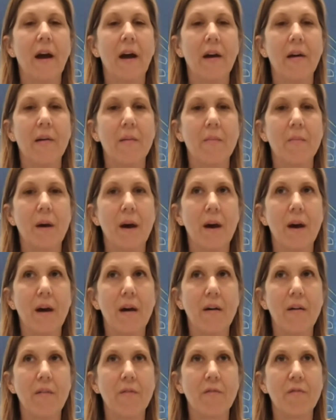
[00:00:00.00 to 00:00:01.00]
um,
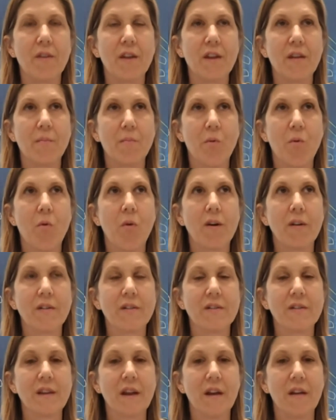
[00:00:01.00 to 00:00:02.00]
of the
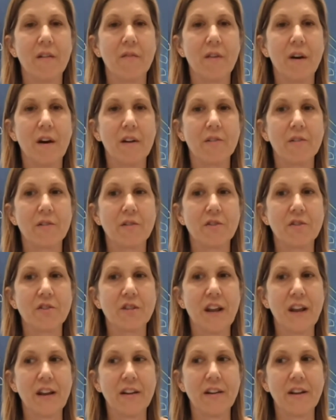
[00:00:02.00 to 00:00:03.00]
importance of
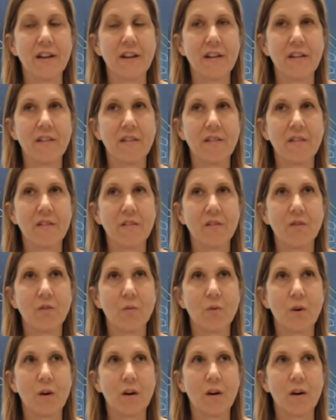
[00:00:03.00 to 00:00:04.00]
understanding
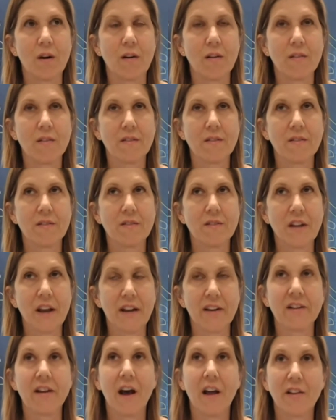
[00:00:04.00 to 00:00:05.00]
your
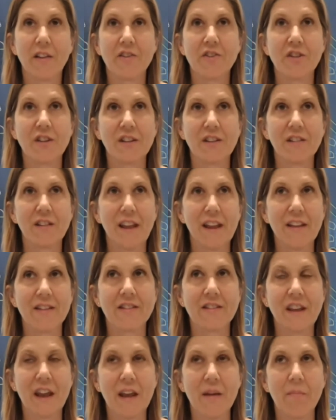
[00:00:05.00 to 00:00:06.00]
technology
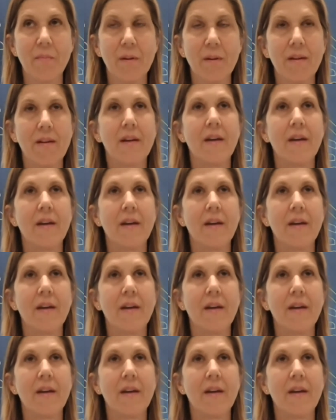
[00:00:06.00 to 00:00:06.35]
landscape